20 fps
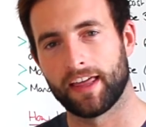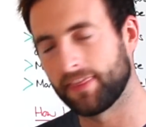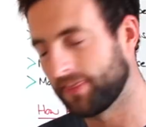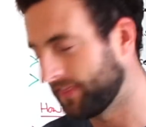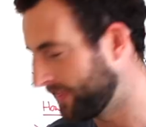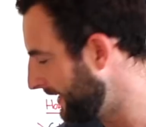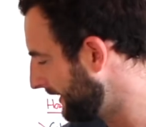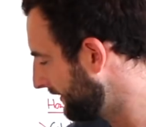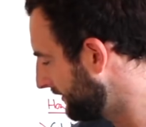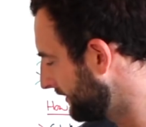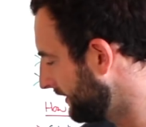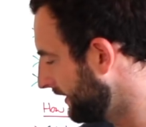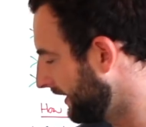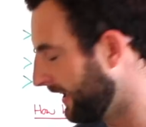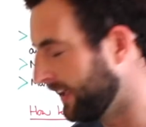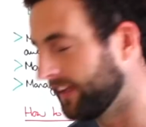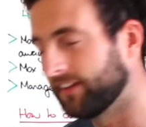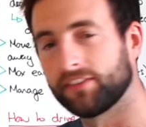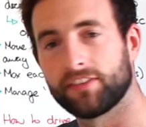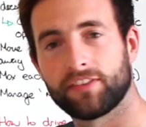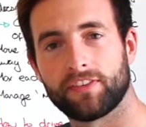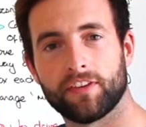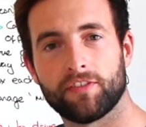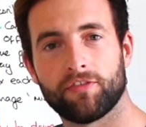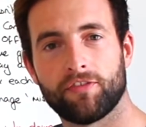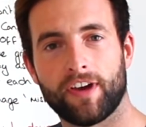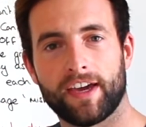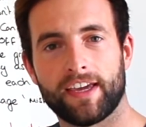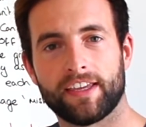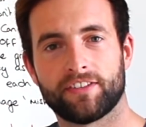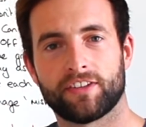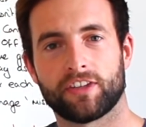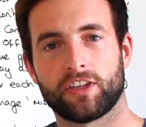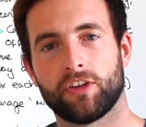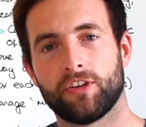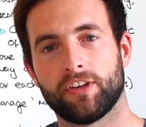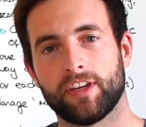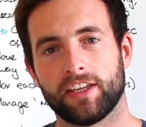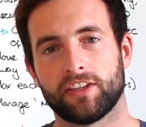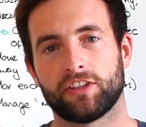and this is the phase that
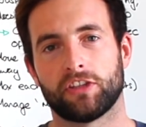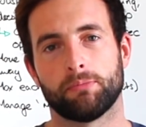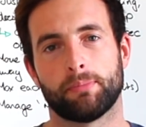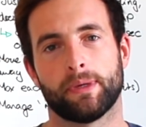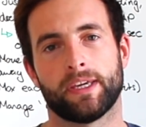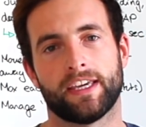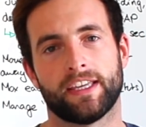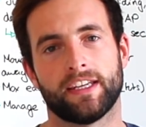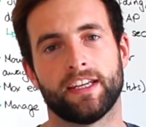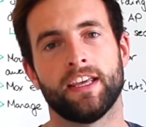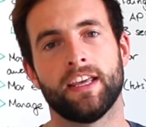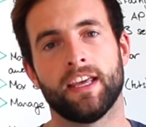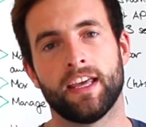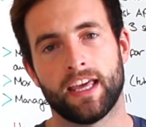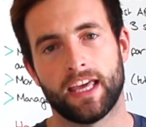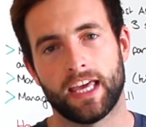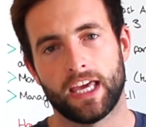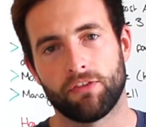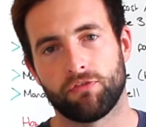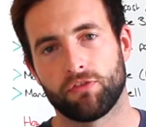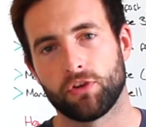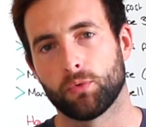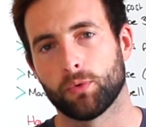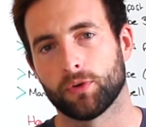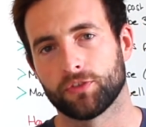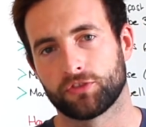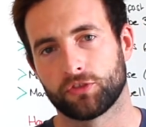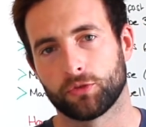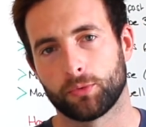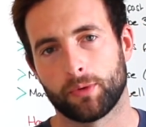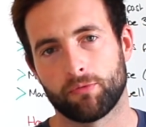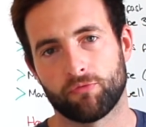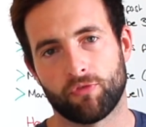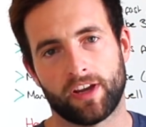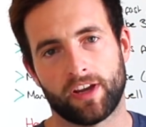you need to be in if you want to win